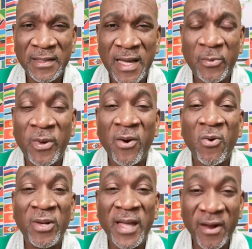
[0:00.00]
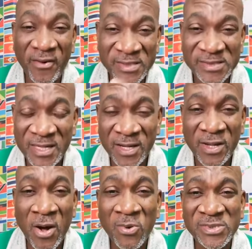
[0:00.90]
and we're only a Christian on
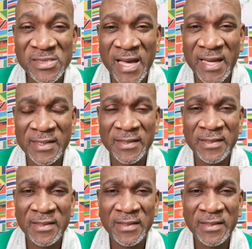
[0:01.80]
the outside,